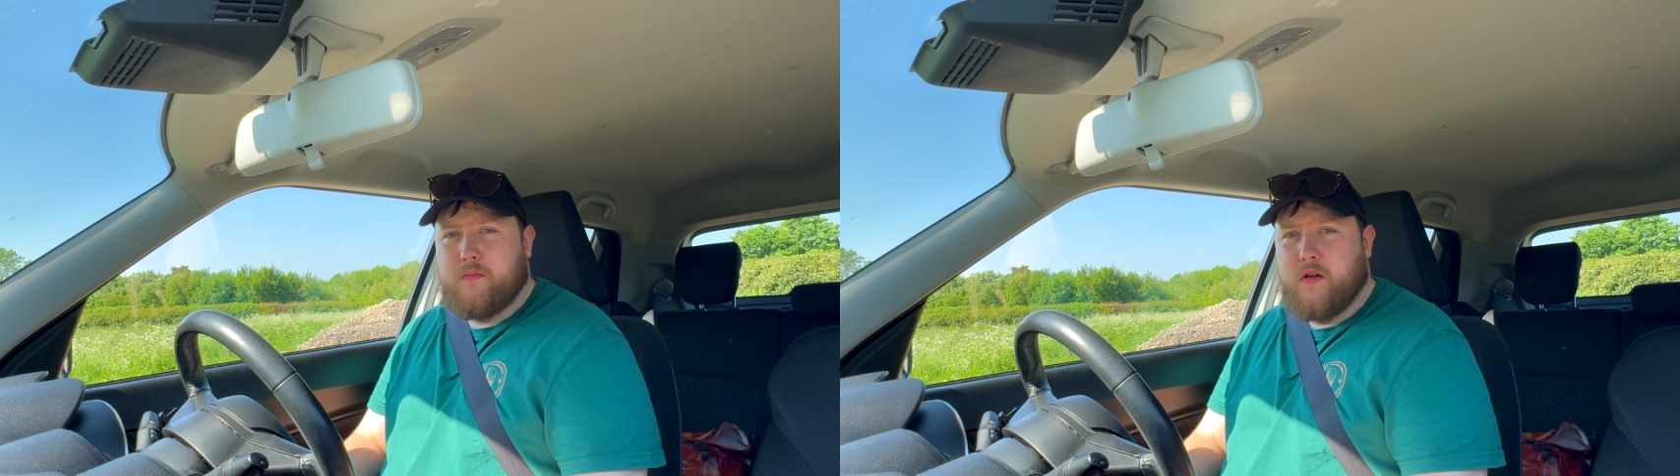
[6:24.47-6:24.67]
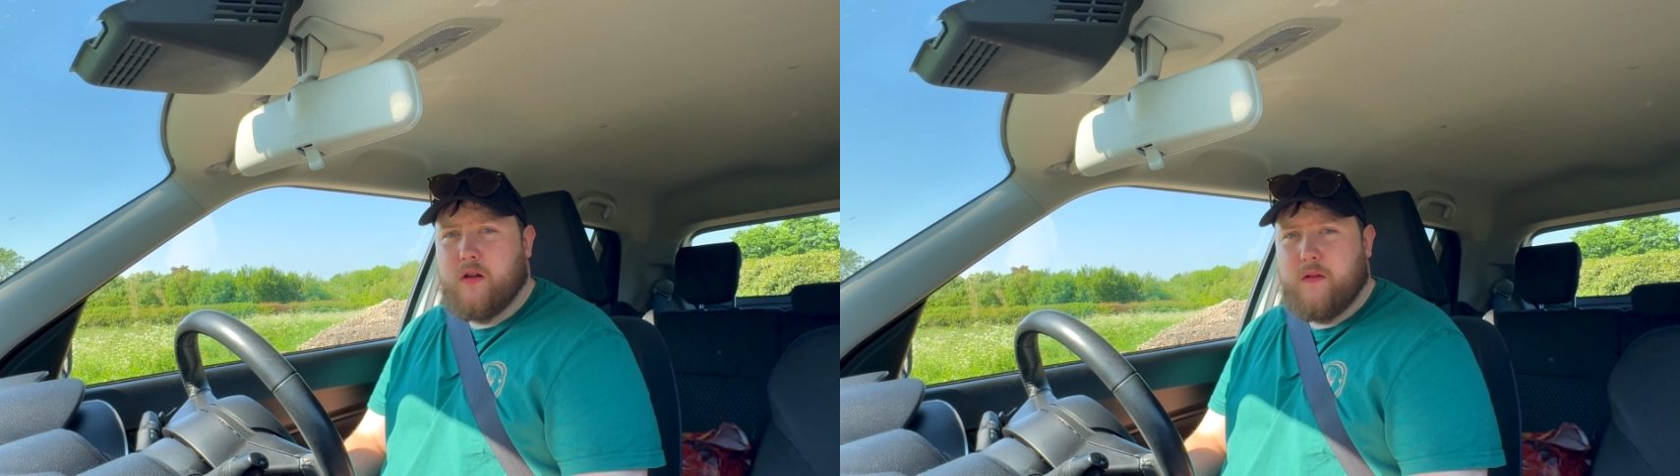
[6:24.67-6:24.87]

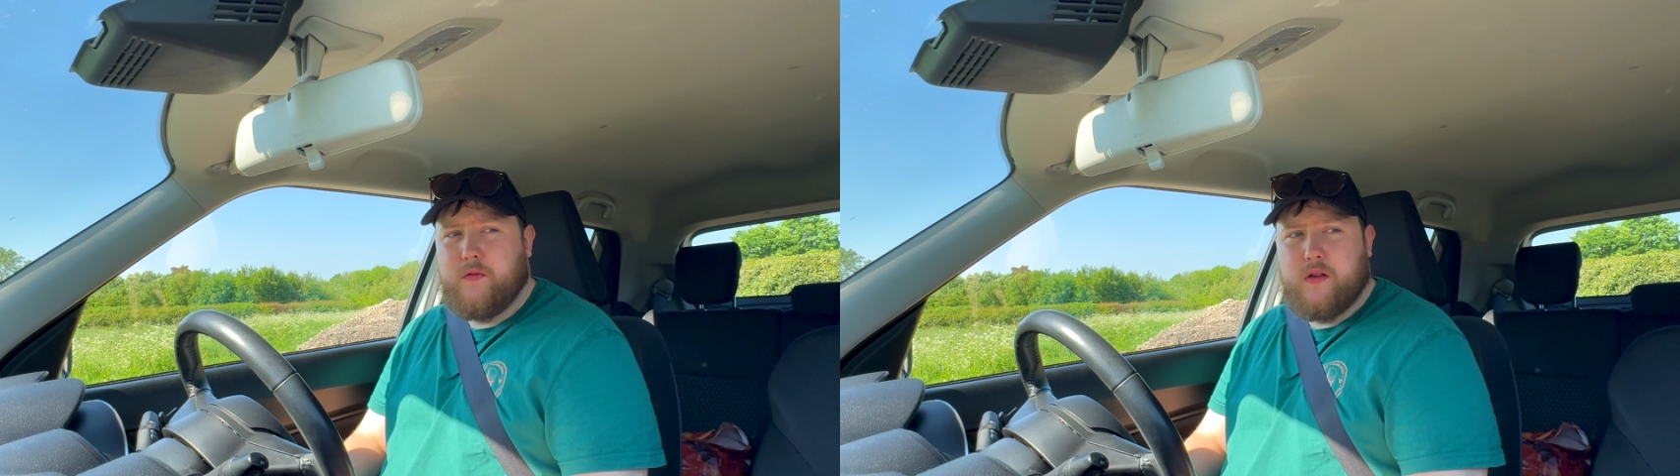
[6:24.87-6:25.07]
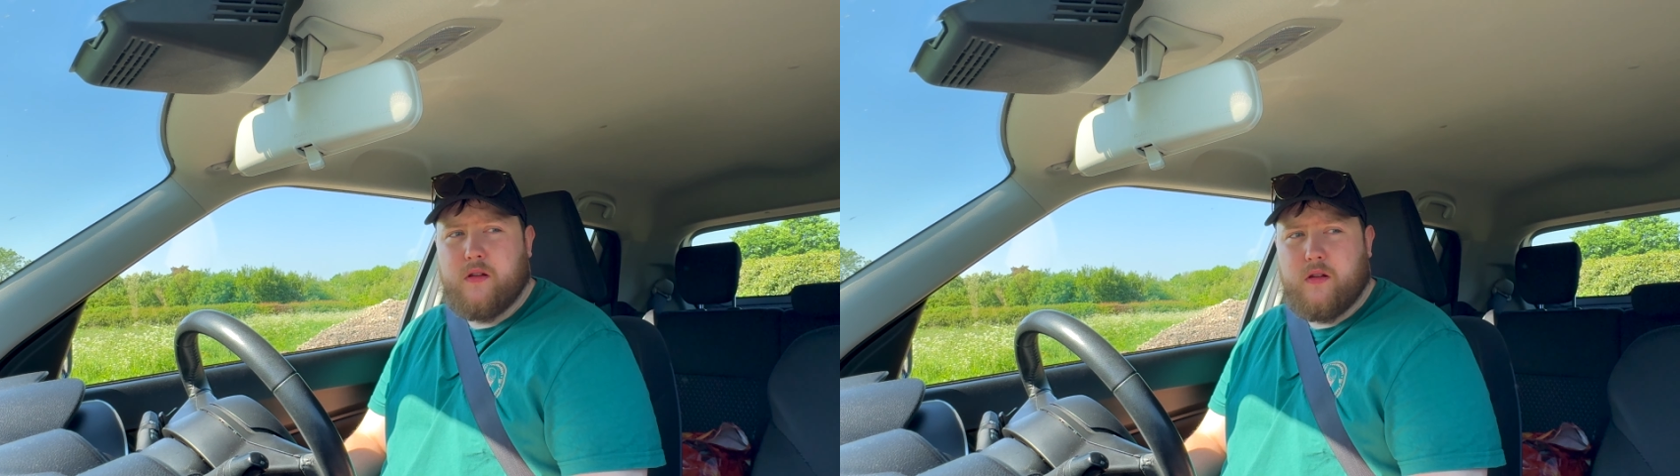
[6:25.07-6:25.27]
But
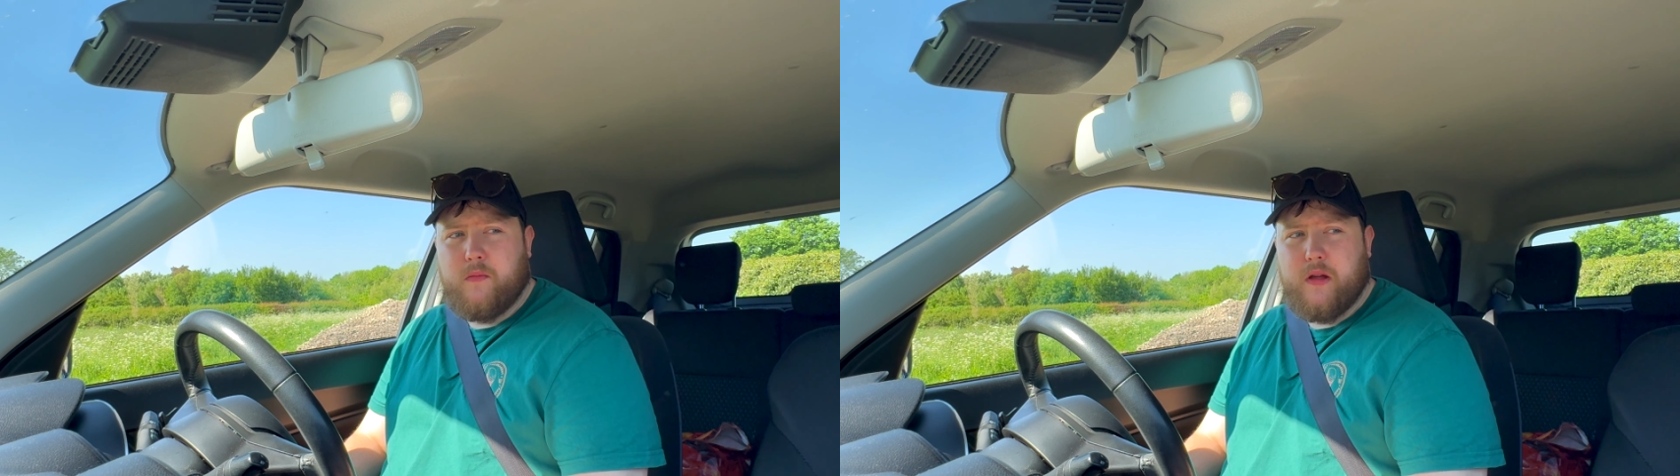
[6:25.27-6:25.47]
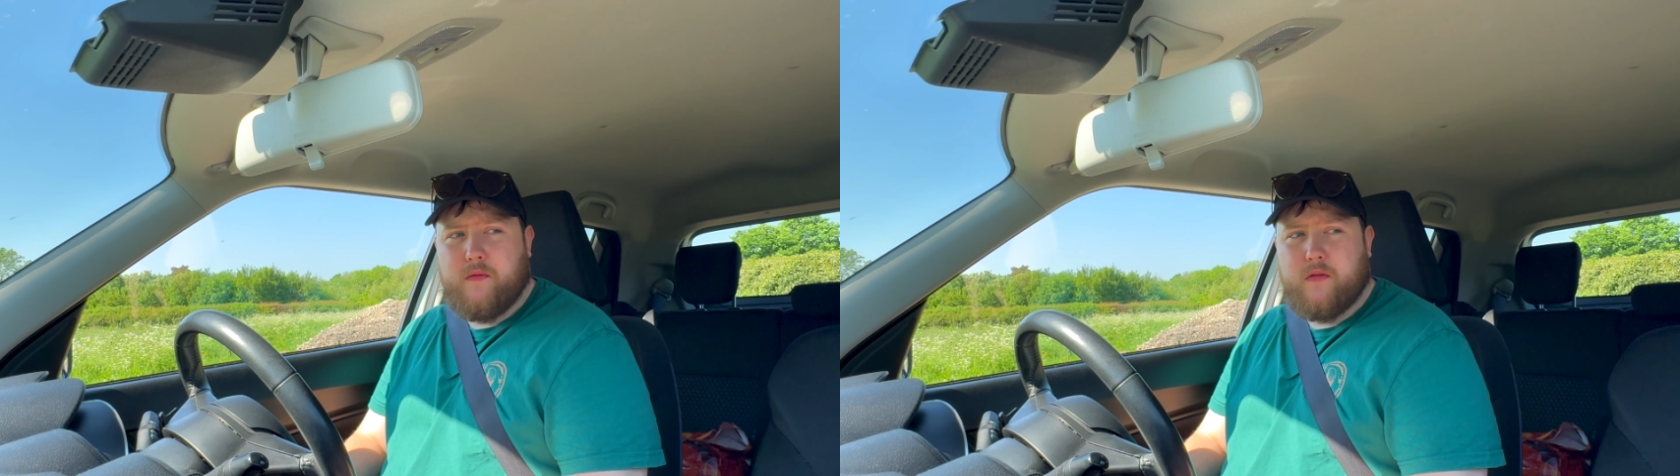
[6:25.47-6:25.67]
if you're a
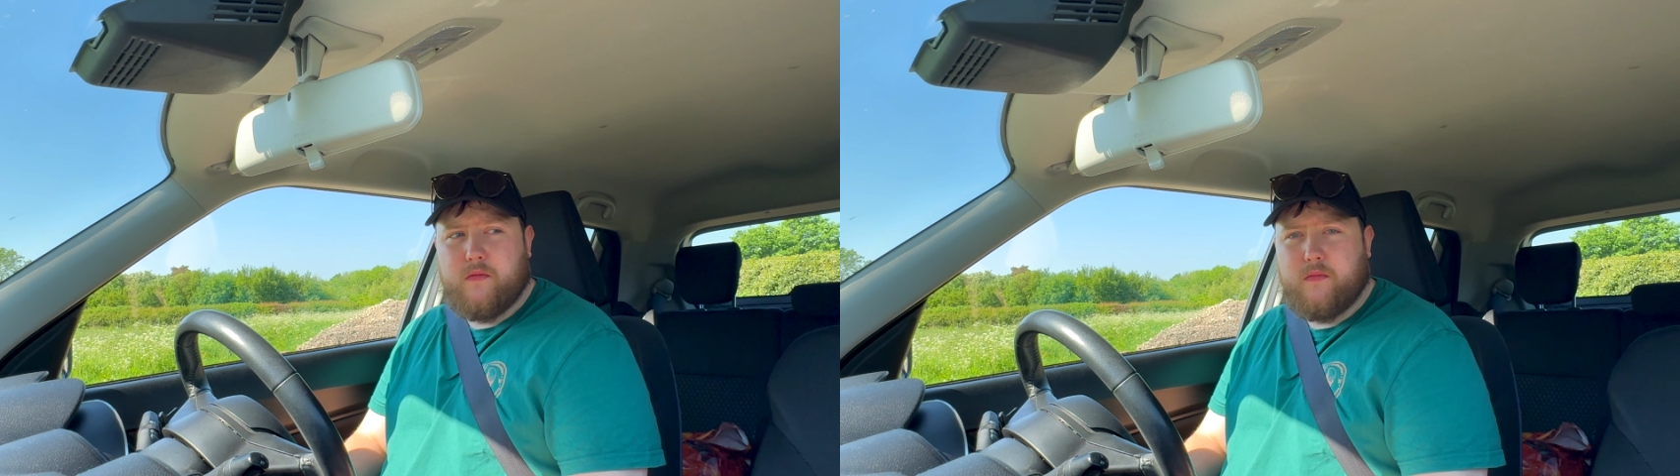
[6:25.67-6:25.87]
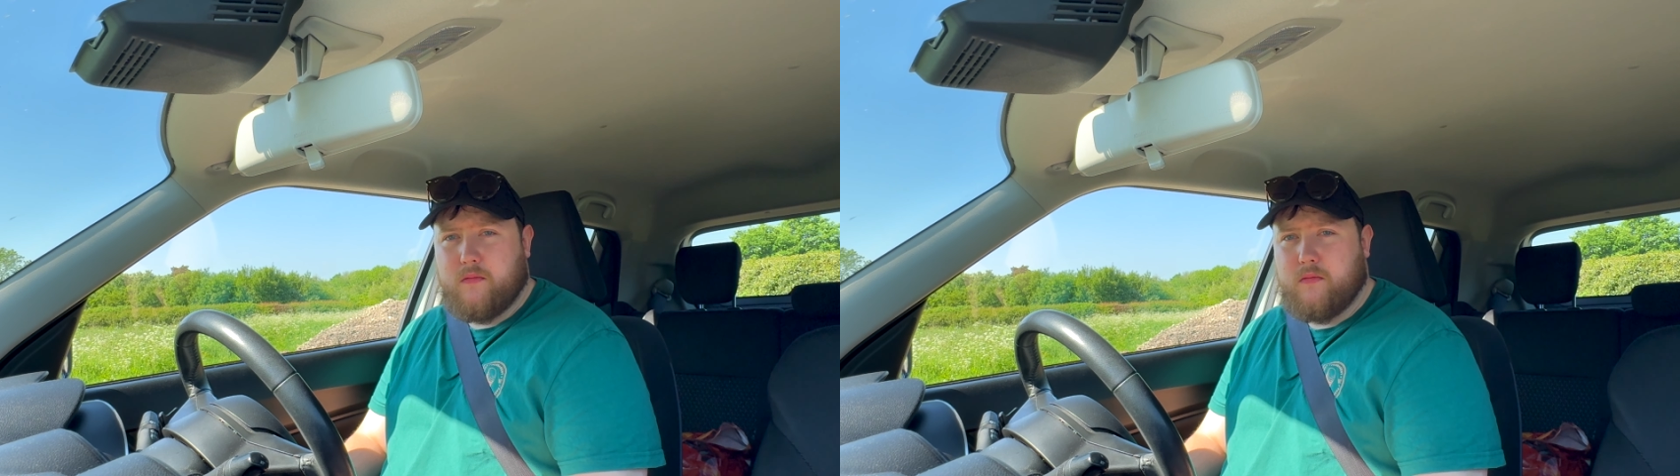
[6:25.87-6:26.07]
bit of a,